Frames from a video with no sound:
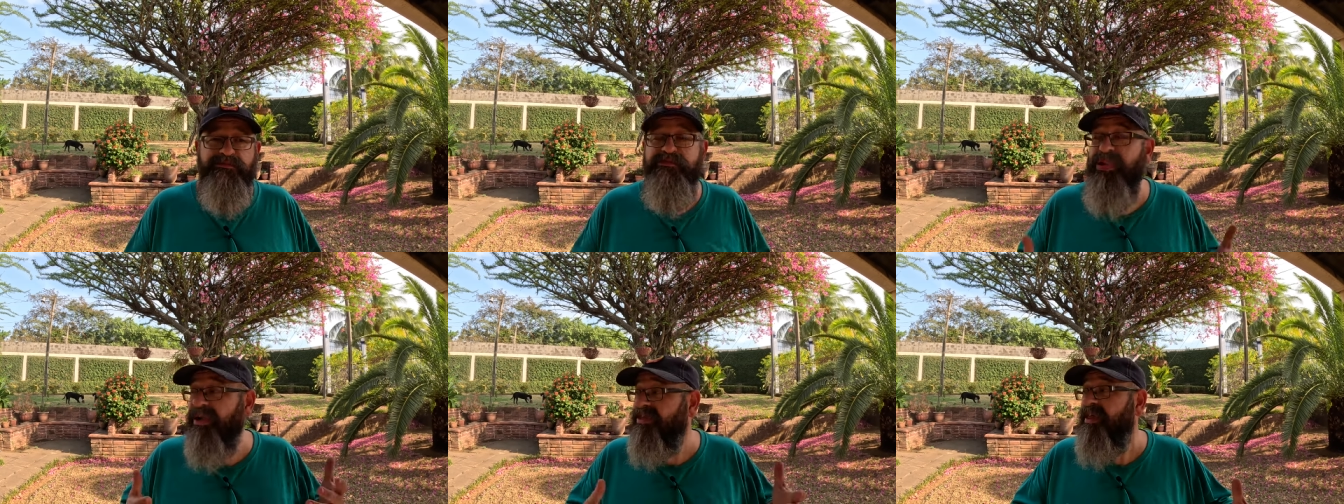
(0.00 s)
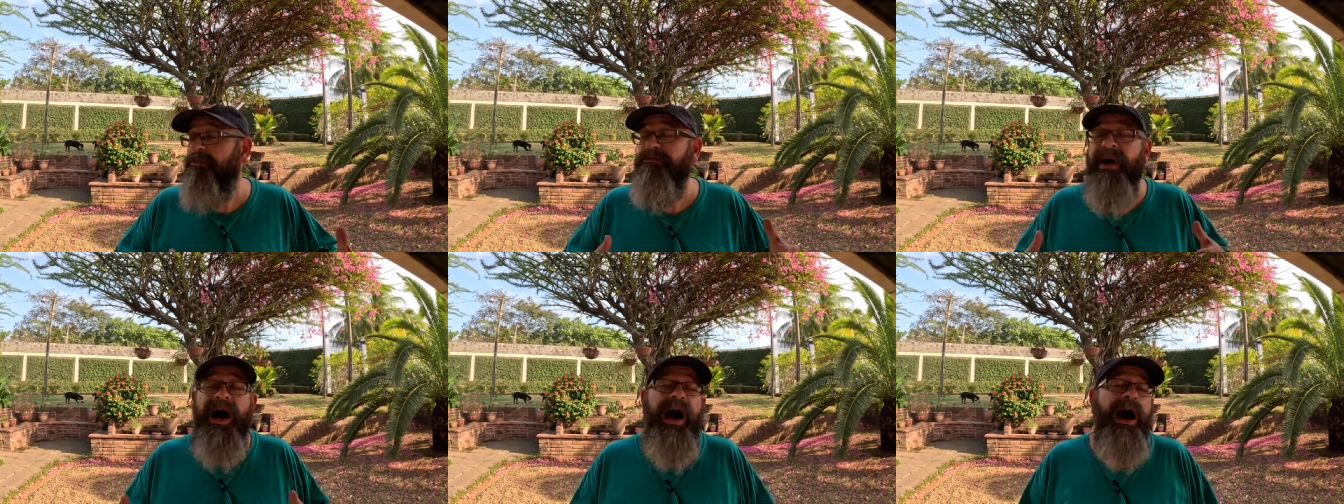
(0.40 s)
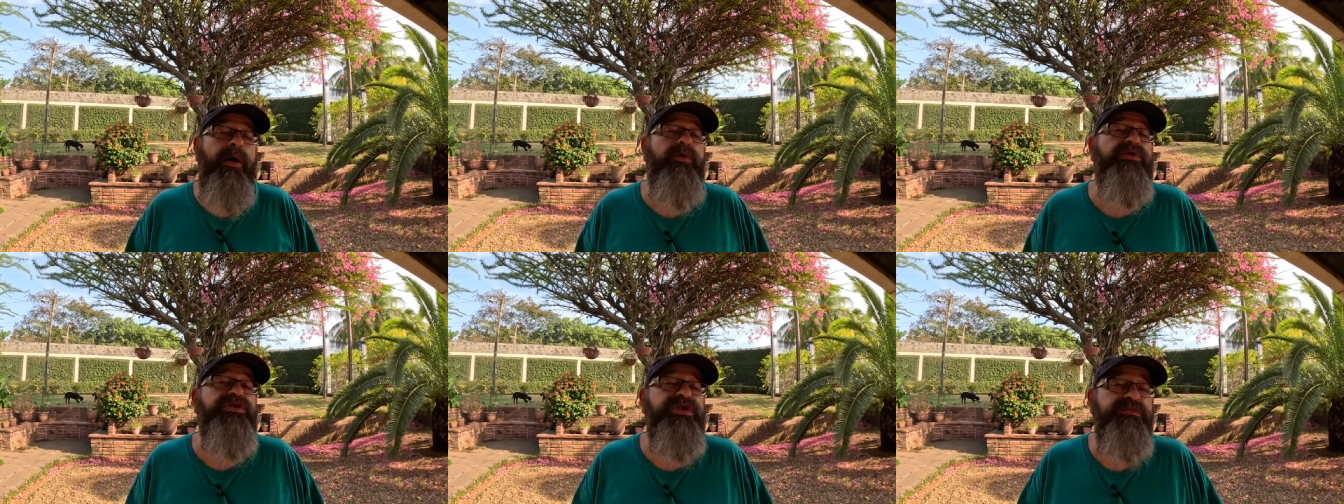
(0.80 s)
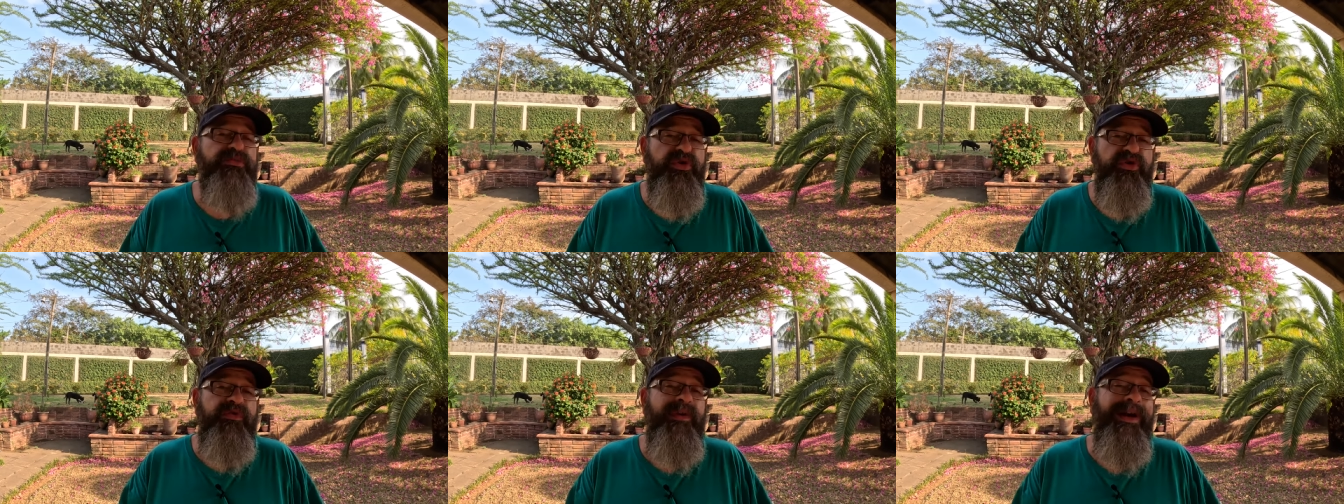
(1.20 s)
But the power to
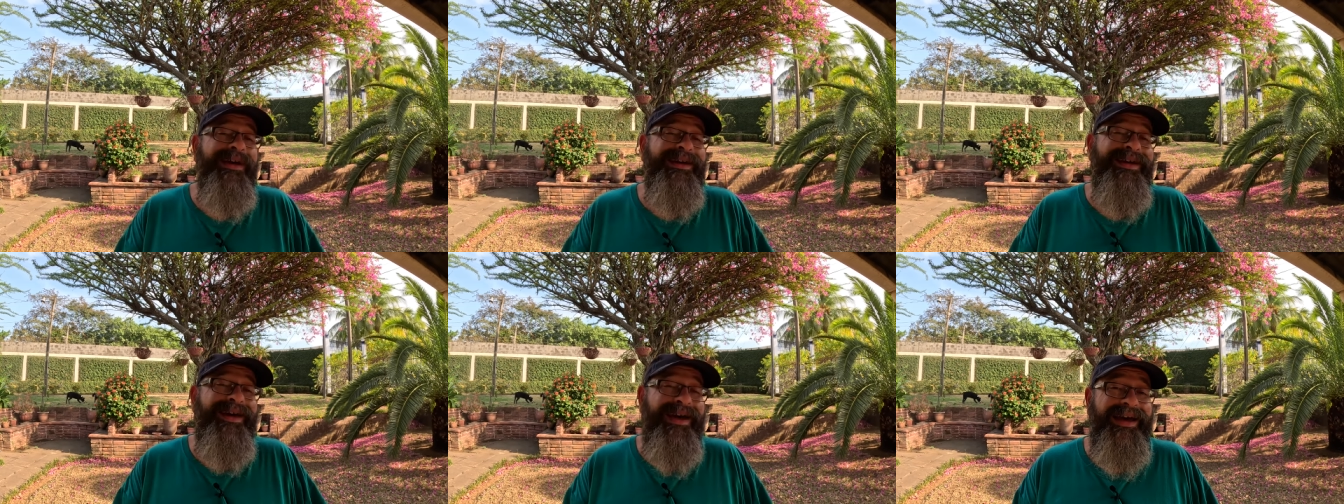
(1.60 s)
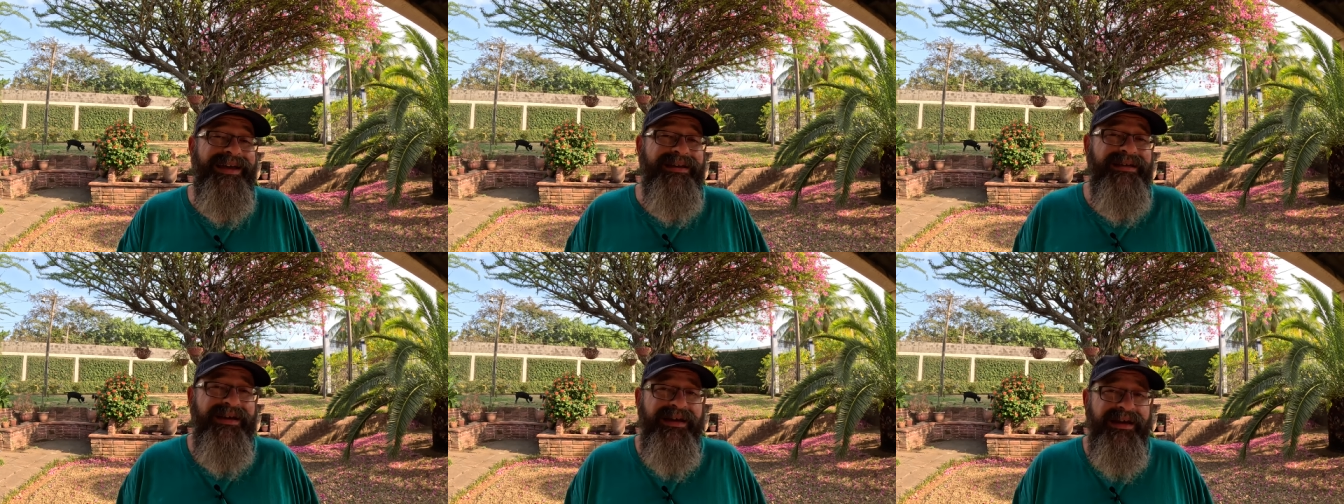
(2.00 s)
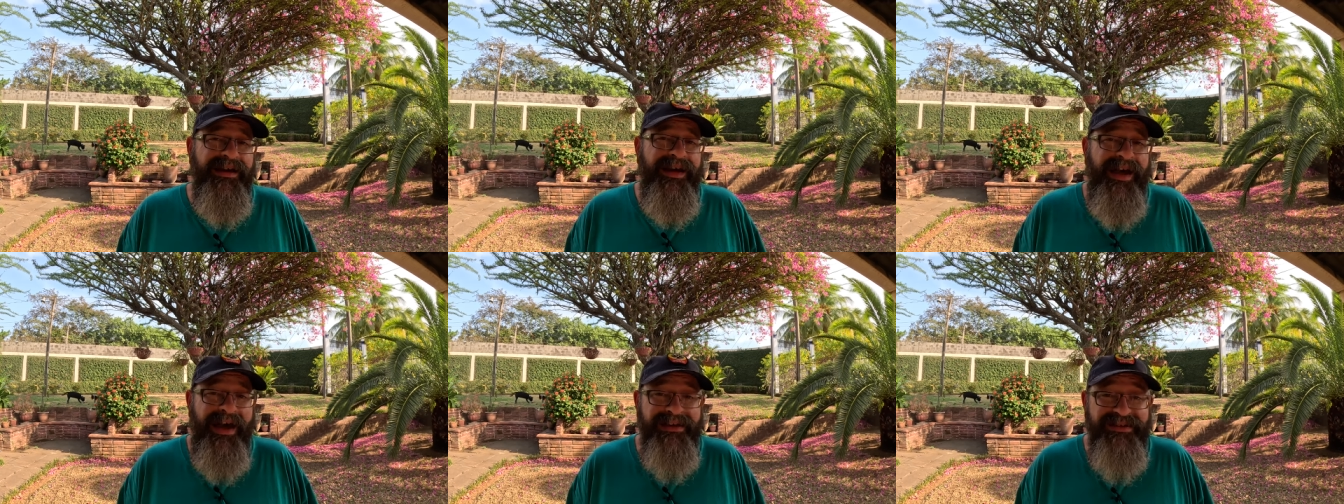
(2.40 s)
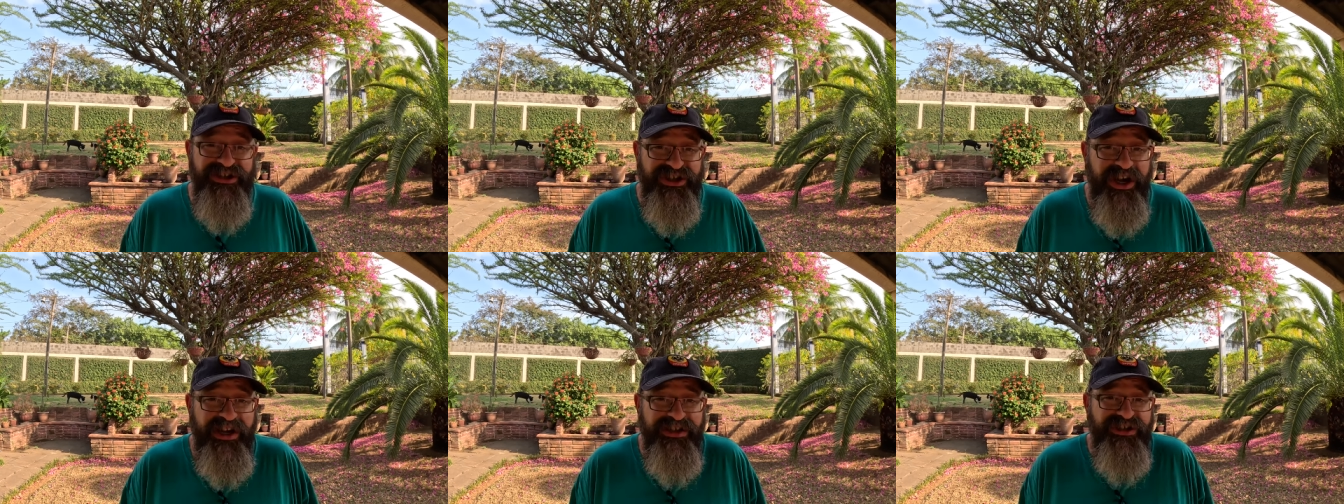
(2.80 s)
move again hasn't
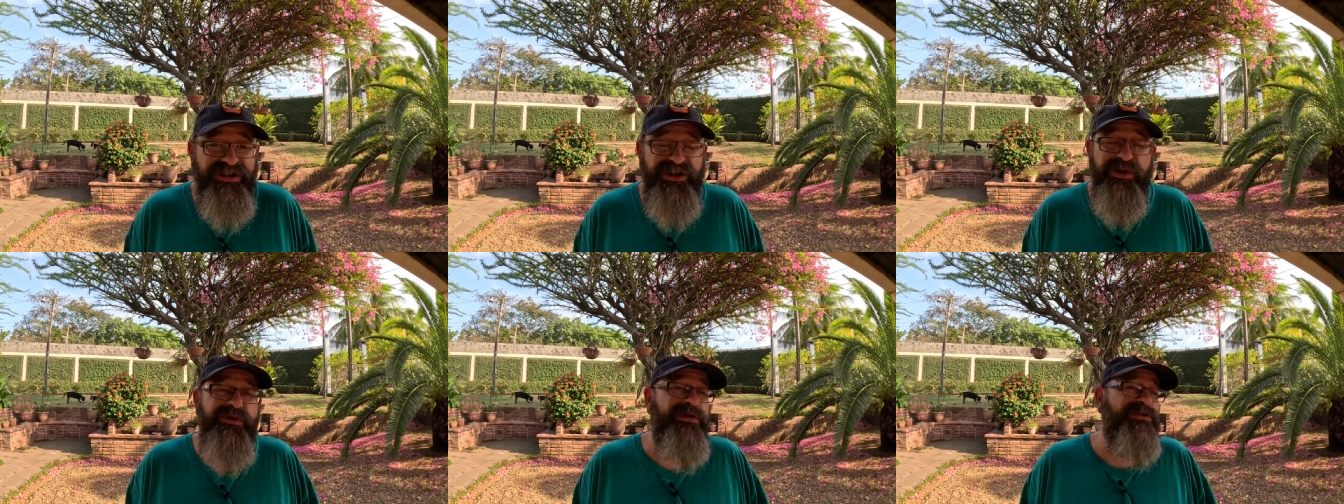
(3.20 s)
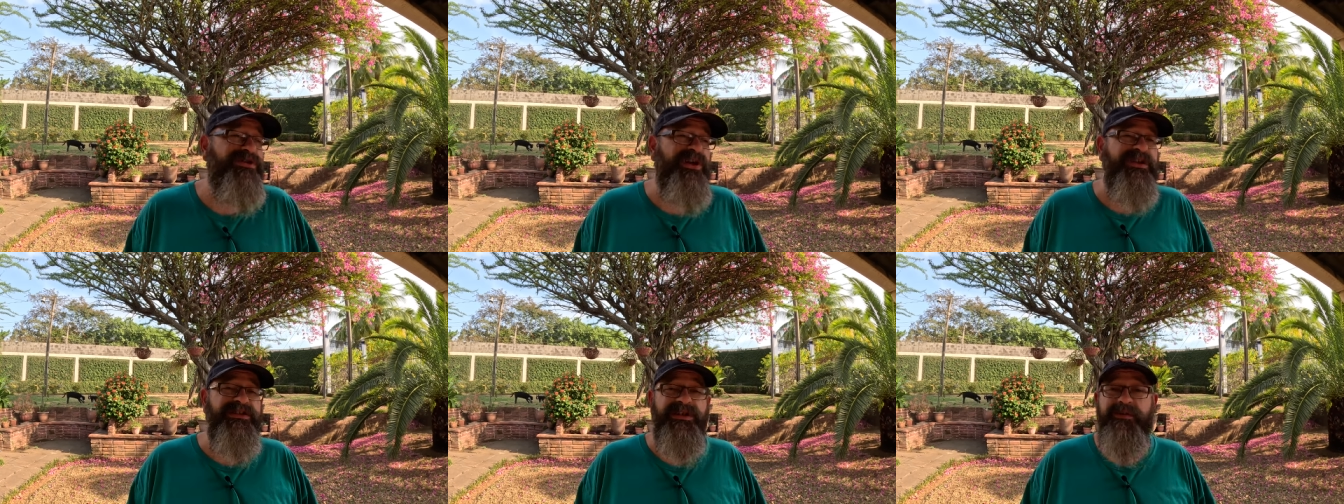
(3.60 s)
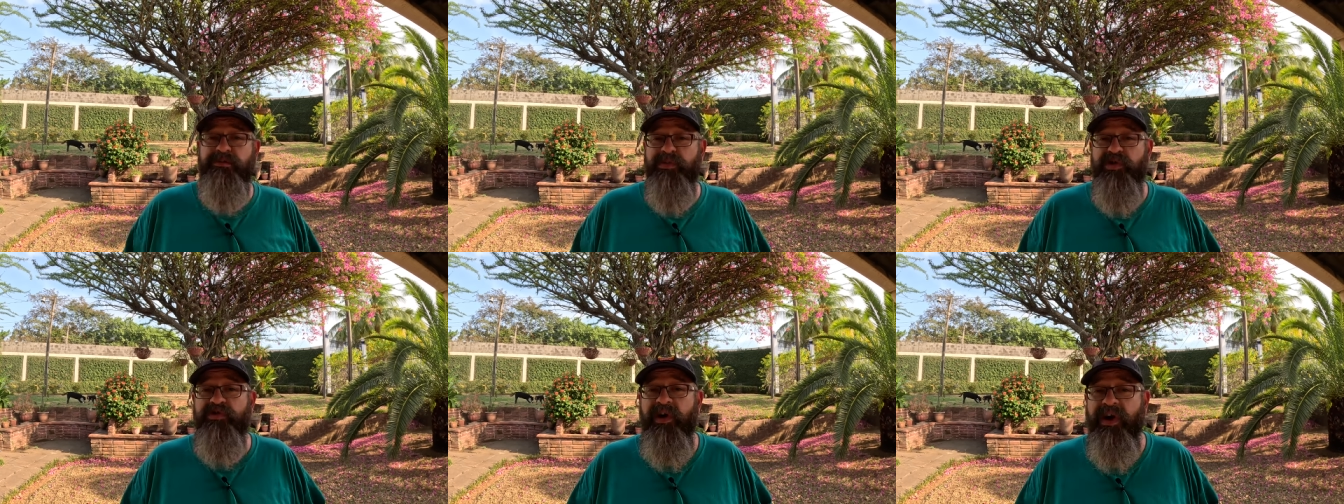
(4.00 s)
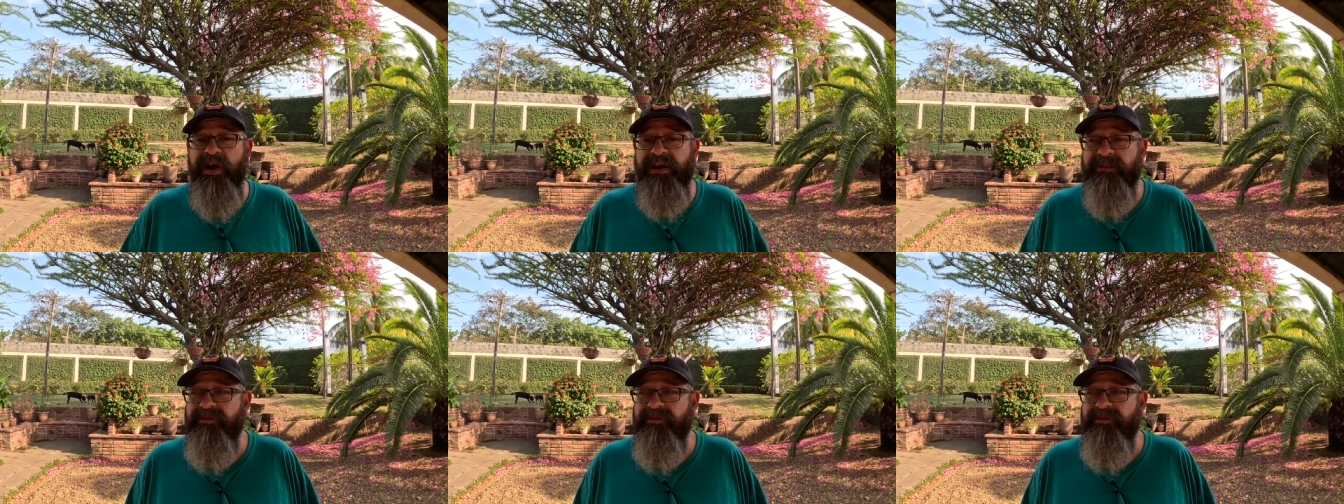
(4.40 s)
changed. You can just move on.